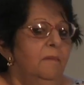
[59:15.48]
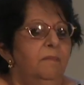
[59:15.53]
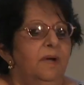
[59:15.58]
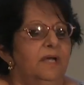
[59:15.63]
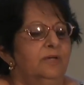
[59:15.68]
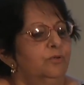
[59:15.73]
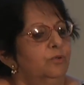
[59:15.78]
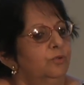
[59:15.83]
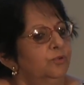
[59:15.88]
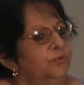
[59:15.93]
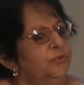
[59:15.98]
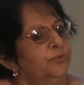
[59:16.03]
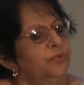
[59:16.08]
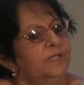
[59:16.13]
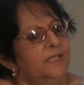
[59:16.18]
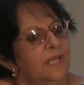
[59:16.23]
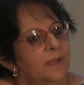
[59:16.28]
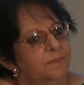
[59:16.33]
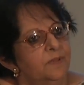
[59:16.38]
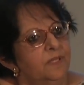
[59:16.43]
but also
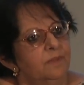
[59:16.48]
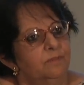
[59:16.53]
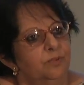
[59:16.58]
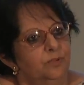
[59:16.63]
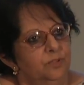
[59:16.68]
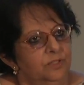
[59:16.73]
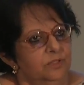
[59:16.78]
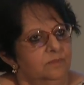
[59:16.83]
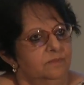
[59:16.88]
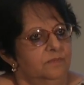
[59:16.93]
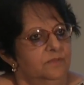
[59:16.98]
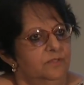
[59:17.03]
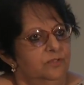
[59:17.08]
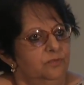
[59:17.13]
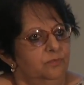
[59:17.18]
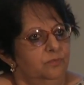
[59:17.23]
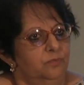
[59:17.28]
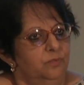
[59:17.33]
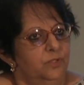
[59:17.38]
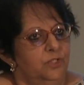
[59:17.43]
in epic
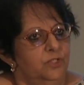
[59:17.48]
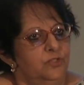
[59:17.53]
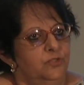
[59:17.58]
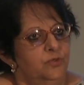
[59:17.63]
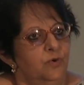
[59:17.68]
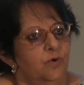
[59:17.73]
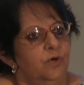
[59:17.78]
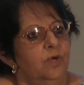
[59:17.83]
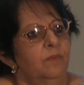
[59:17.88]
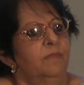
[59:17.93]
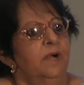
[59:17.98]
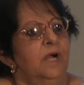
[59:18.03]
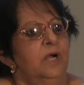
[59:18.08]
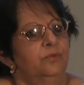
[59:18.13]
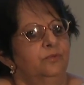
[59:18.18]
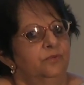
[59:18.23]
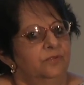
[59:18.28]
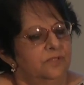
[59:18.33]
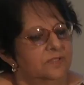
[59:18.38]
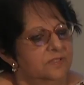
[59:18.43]
poems which talk
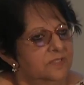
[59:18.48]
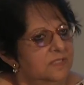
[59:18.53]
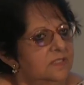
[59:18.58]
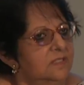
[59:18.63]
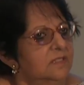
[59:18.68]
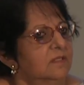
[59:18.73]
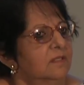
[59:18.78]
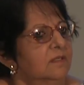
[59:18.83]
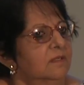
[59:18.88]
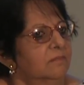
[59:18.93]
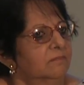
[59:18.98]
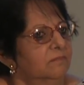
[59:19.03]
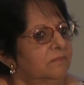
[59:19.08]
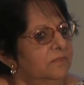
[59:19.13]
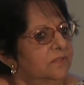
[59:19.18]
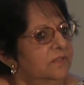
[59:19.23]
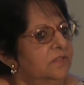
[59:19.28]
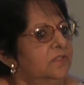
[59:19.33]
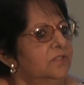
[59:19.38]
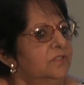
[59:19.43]
about this, uh,
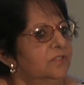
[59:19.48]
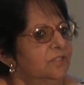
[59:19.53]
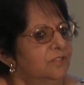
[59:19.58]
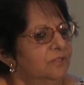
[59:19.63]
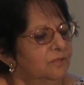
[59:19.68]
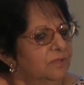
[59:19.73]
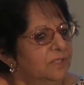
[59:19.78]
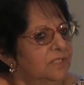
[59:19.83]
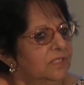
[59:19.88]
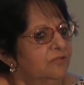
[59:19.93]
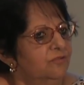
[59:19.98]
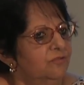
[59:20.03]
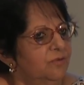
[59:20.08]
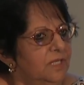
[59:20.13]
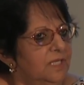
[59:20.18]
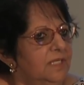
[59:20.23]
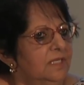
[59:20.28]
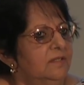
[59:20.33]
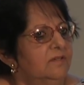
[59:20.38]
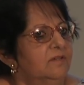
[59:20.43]
this continuing
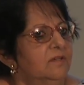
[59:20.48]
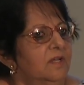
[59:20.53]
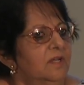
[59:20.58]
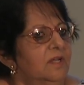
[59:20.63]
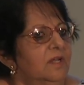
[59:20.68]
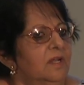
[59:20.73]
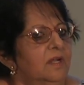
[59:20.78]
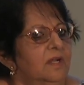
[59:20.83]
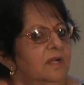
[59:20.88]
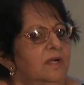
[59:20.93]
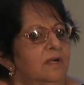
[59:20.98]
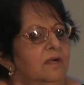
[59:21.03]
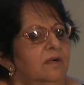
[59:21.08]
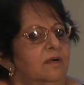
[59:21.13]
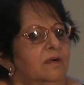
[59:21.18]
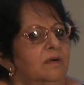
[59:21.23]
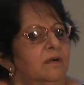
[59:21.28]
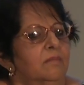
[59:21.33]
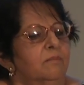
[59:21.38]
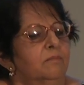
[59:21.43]
trade
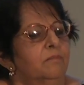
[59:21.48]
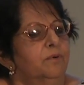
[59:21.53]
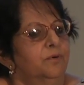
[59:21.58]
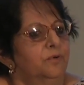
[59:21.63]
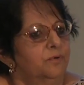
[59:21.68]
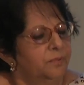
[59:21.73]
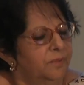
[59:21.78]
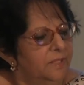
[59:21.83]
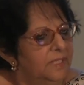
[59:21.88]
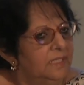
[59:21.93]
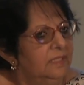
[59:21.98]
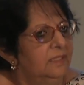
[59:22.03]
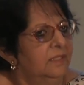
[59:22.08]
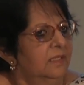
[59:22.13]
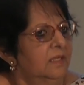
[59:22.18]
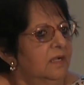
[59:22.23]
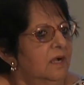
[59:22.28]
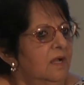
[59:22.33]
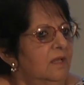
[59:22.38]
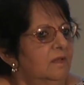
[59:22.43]
uh, between
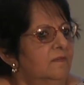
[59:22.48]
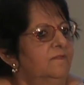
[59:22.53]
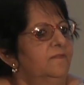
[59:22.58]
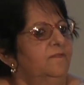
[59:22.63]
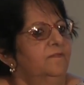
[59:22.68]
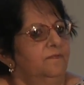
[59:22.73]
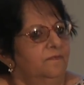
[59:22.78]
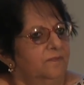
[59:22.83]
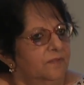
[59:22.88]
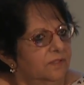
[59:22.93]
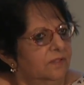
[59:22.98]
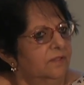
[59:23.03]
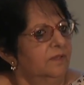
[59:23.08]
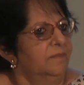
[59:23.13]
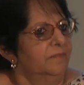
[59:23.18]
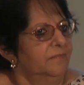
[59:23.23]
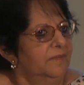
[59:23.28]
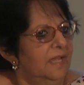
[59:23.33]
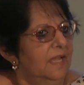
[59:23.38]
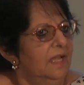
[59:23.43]
the Gulf
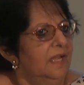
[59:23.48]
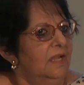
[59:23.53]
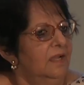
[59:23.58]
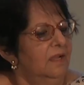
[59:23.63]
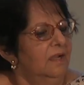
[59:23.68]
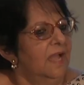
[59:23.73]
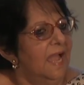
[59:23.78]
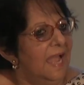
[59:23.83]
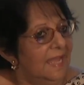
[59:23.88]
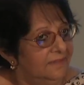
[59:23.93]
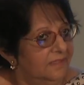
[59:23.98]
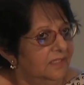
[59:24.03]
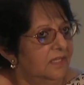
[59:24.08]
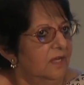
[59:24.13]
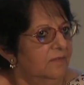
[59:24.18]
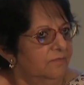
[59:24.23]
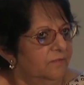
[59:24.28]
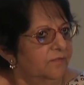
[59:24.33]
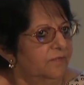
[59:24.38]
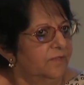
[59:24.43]
um, Uh, and the
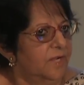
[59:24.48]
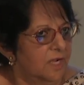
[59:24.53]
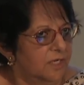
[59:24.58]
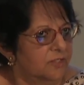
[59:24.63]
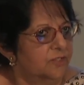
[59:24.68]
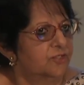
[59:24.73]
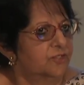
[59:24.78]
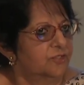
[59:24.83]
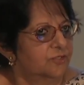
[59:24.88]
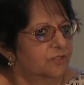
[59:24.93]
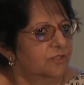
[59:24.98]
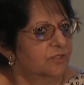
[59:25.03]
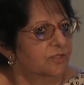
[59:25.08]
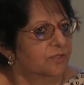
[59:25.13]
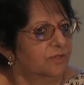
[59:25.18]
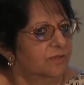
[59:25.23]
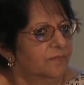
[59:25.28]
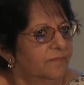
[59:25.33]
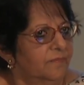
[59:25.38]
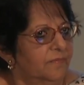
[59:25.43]
Gulf of Kutch um,
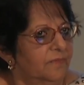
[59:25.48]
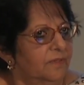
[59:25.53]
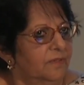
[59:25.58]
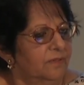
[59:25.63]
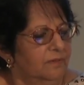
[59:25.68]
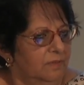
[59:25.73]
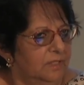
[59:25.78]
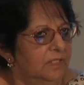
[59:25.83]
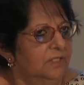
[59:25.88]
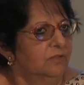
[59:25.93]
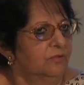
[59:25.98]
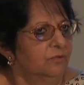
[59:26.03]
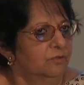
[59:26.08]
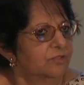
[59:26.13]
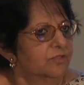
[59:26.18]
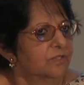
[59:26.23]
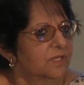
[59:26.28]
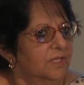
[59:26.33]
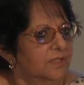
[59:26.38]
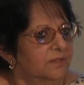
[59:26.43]
uh, in
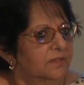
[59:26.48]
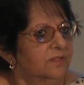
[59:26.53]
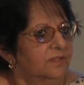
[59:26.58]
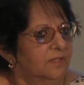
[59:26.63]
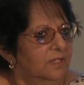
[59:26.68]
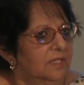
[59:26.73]
Gujarat,